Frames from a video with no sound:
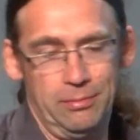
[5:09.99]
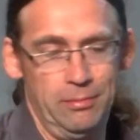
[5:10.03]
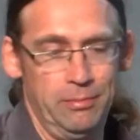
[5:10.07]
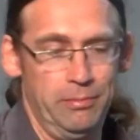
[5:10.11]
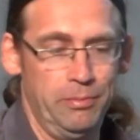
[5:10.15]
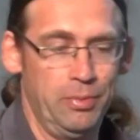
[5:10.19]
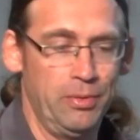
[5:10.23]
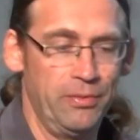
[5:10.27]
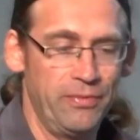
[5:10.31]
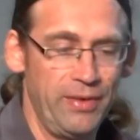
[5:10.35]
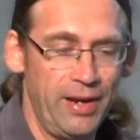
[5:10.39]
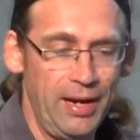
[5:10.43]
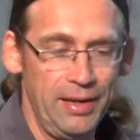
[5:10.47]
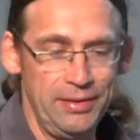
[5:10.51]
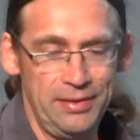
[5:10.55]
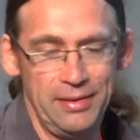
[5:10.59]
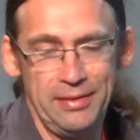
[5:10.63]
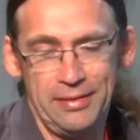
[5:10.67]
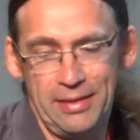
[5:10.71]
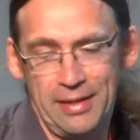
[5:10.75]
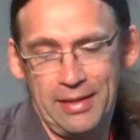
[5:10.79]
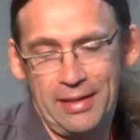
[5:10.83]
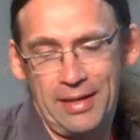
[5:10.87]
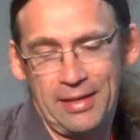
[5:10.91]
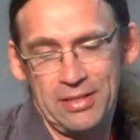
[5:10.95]
providing
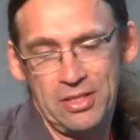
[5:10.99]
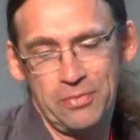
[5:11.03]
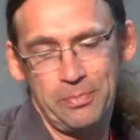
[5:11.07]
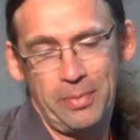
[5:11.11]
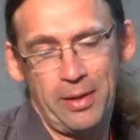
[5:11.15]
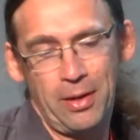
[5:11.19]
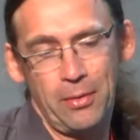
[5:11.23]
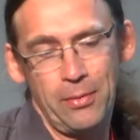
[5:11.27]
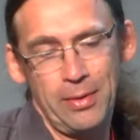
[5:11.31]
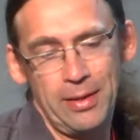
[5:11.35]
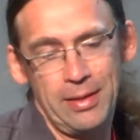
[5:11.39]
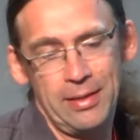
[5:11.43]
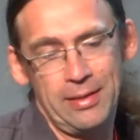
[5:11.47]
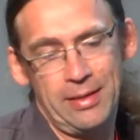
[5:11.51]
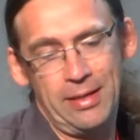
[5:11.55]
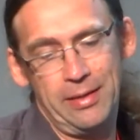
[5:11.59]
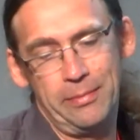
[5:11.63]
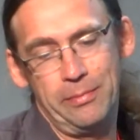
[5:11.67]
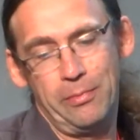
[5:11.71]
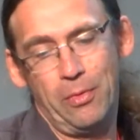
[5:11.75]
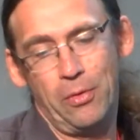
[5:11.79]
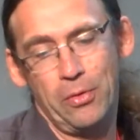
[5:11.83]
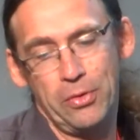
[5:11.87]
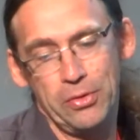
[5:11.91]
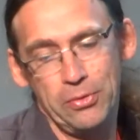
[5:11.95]
the hash power and
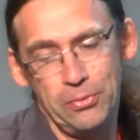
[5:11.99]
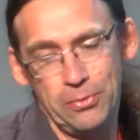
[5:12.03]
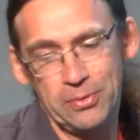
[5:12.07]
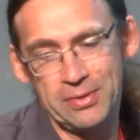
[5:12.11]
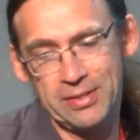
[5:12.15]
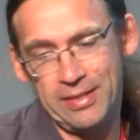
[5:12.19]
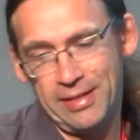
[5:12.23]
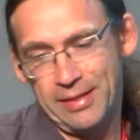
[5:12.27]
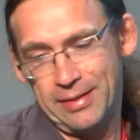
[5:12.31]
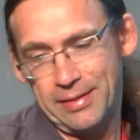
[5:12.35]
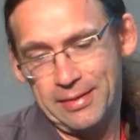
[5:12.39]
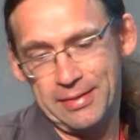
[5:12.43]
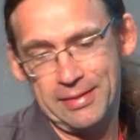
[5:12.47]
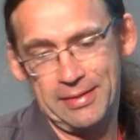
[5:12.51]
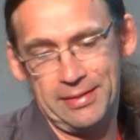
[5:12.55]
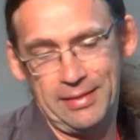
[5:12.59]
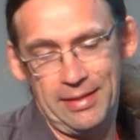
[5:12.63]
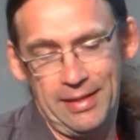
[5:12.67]
more users,